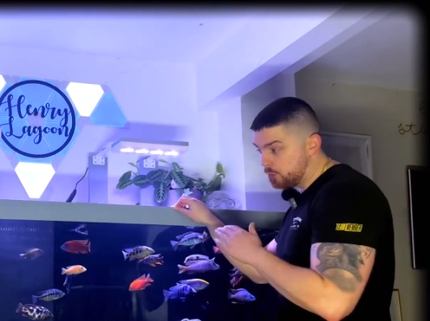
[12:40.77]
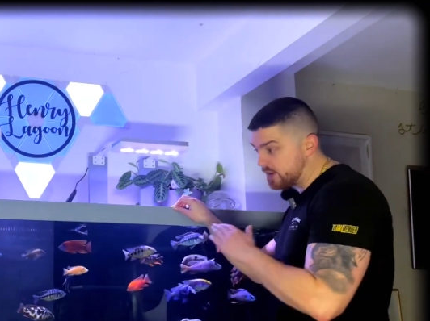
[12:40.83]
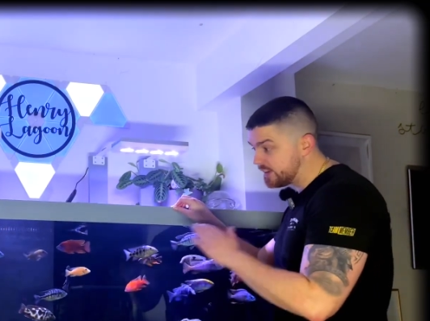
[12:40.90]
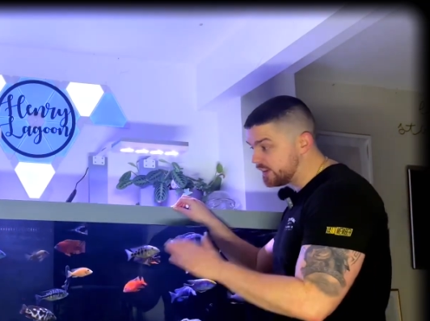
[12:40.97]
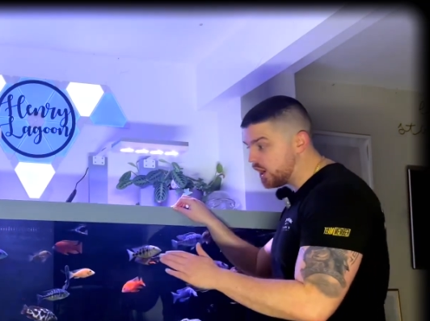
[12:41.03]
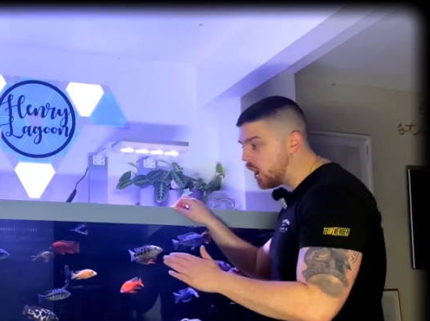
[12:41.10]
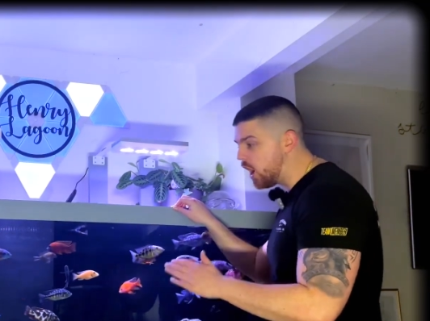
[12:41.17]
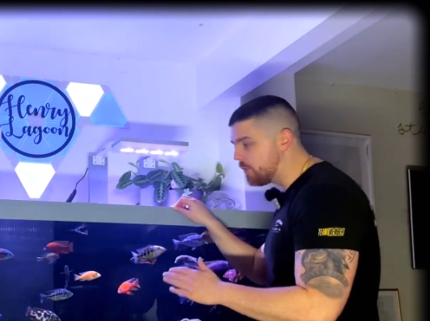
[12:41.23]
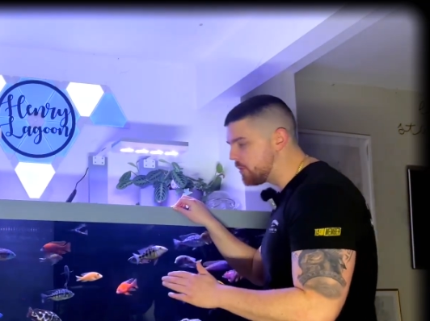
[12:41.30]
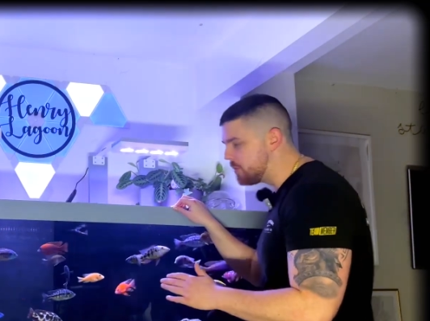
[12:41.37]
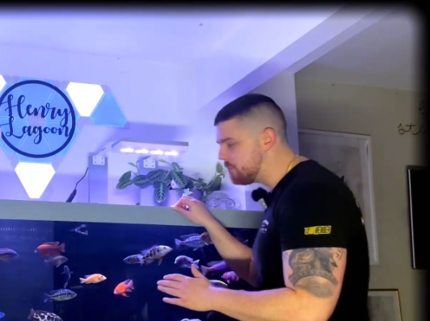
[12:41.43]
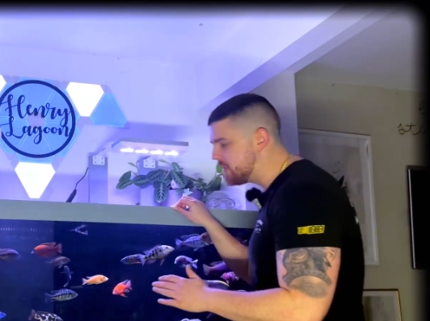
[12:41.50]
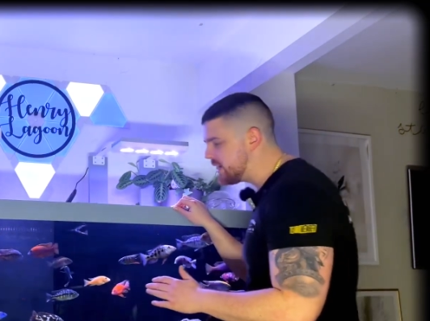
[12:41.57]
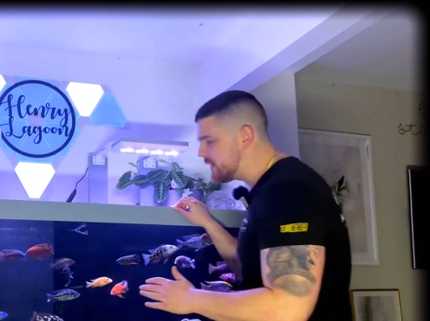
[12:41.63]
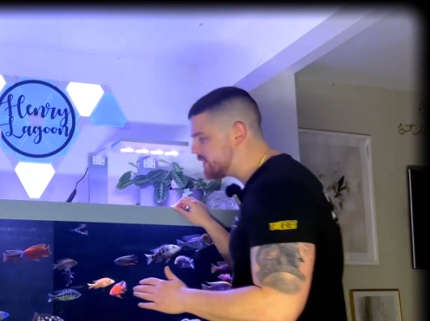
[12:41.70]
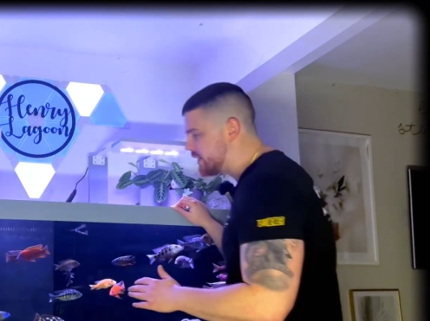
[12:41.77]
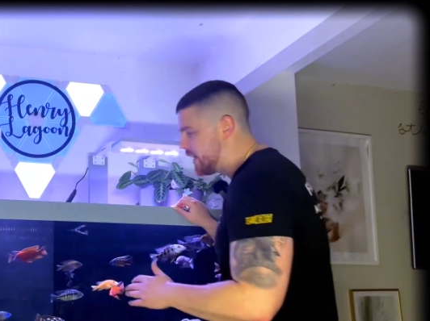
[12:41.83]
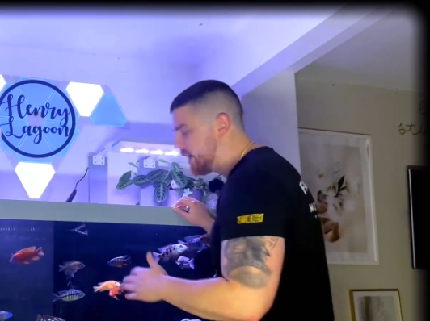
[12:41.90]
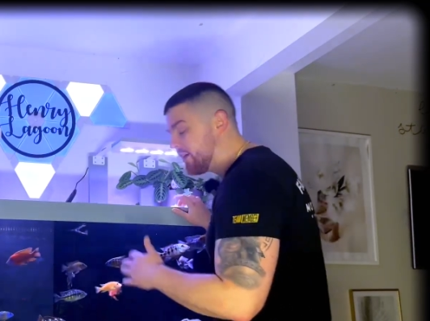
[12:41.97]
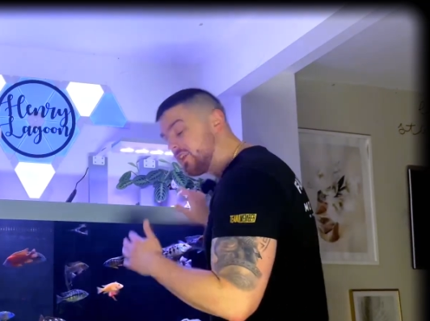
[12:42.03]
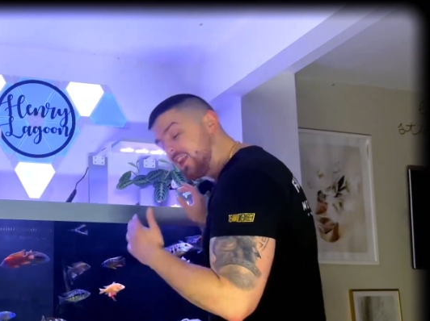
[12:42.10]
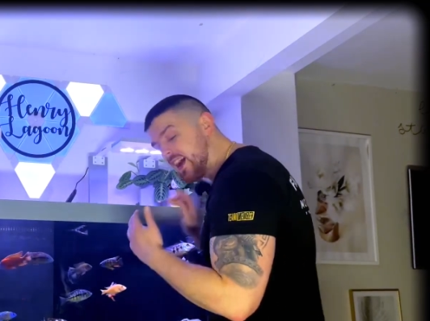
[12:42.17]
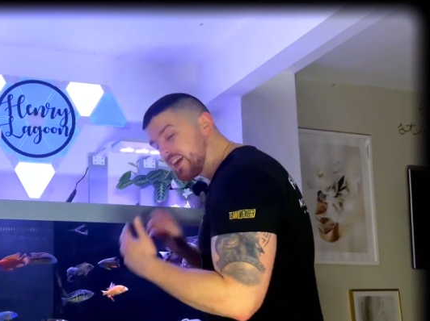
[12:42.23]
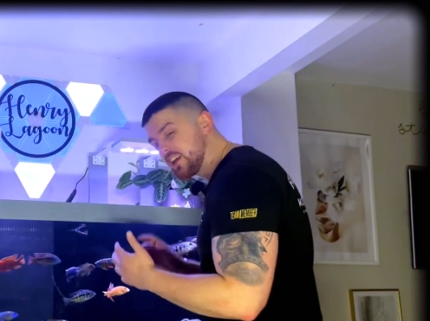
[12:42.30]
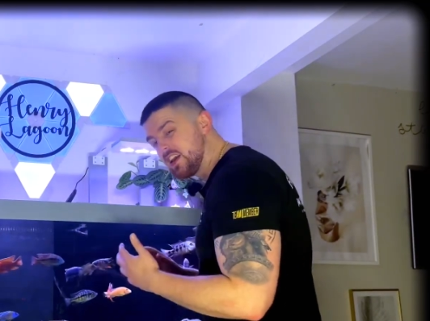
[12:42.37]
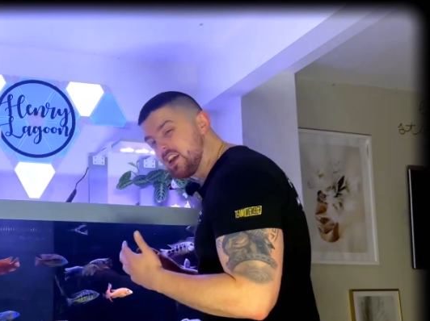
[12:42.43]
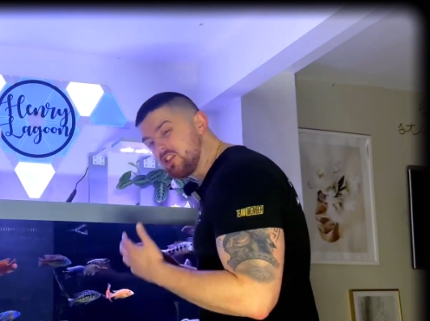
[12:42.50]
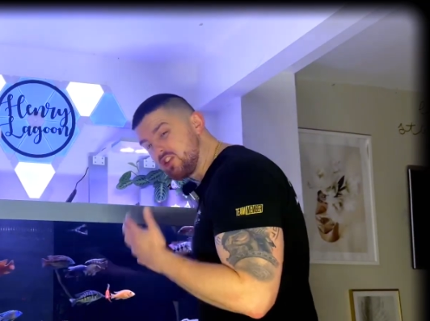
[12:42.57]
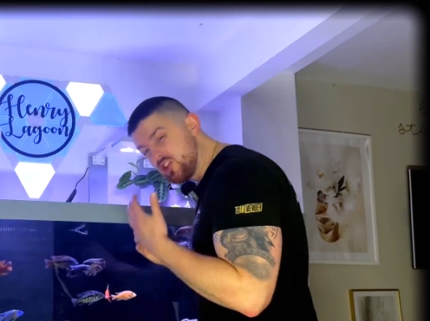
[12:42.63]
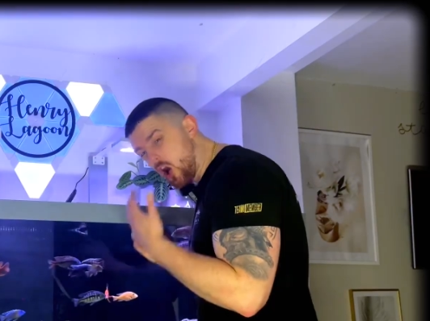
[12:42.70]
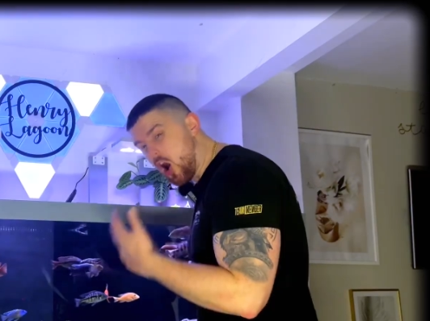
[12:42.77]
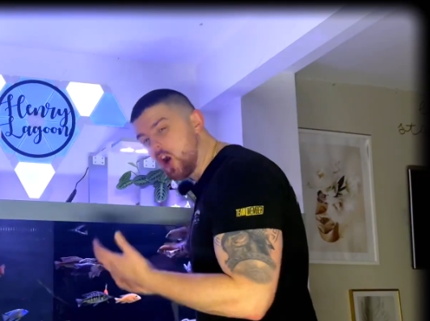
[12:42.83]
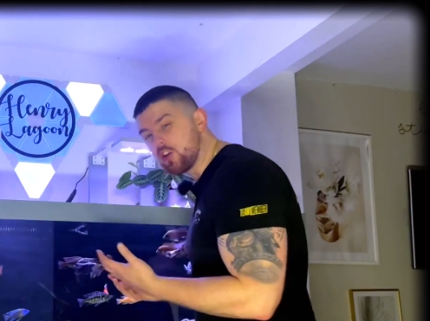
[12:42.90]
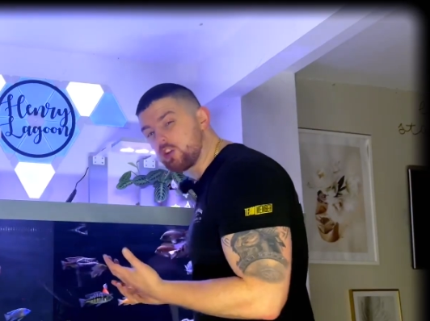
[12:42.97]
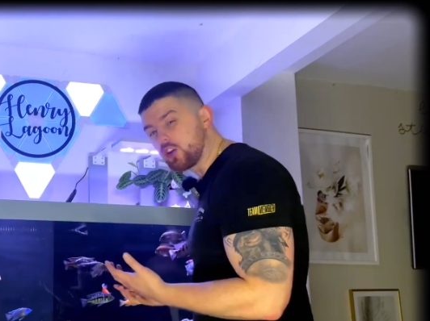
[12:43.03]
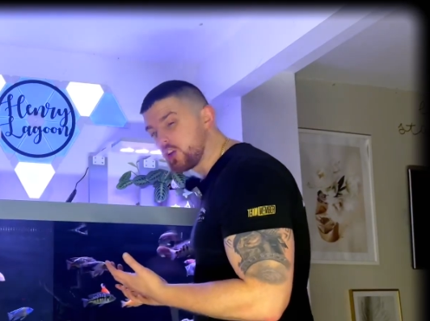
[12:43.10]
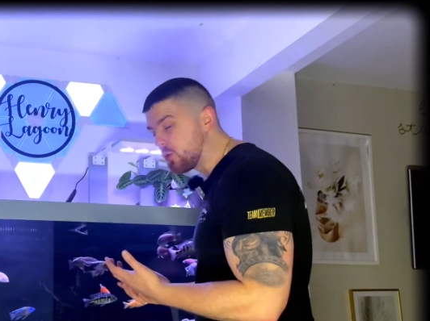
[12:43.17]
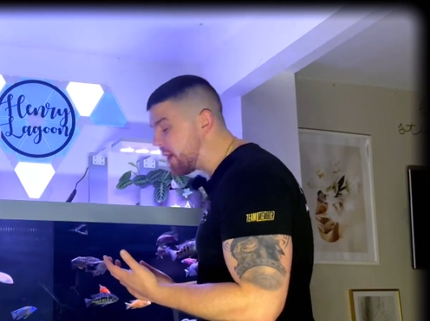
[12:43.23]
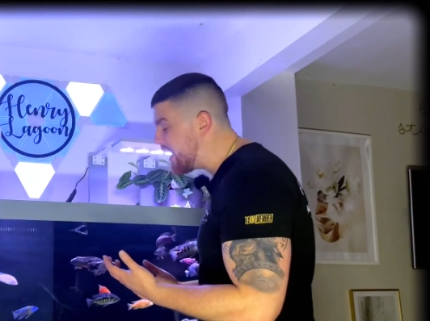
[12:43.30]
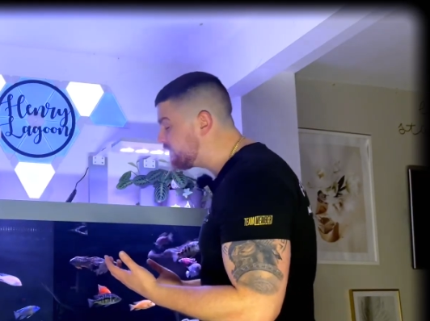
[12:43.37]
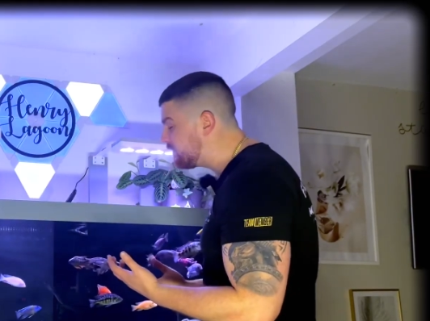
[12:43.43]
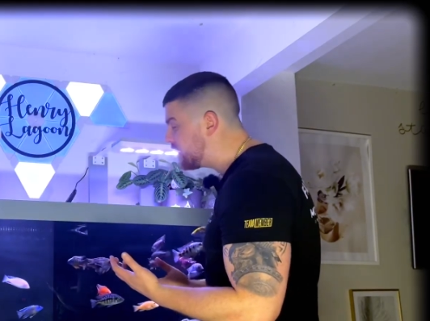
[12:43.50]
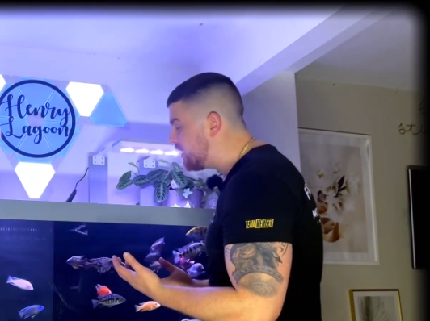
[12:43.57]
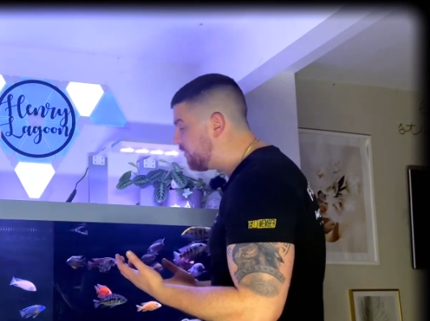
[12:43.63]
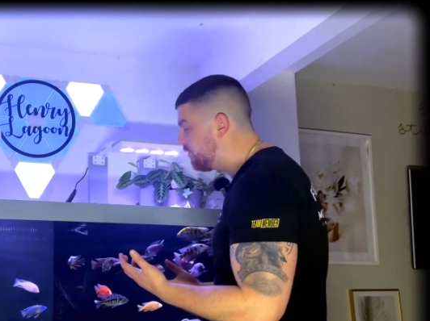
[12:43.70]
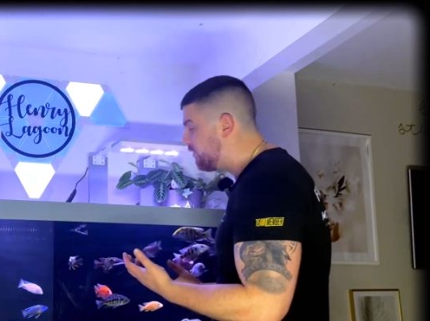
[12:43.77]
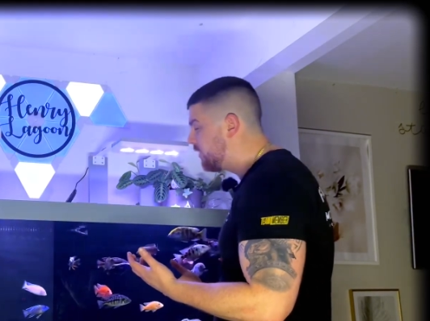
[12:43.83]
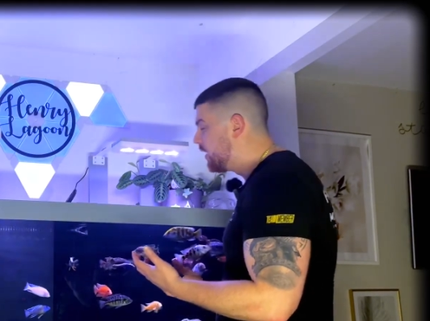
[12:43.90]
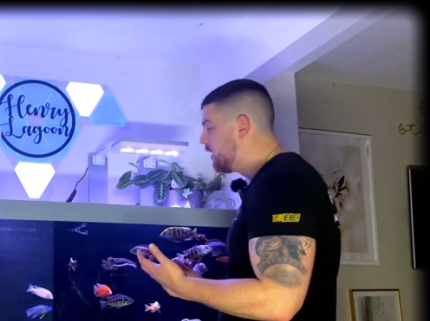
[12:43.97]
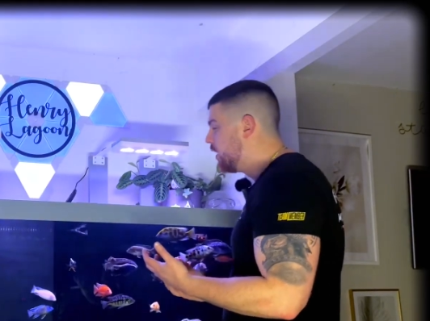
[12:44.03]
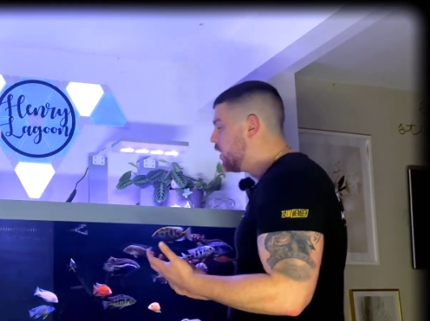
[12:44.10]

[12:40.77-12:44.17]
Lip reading: With carbon media, like, it's not as aggressive,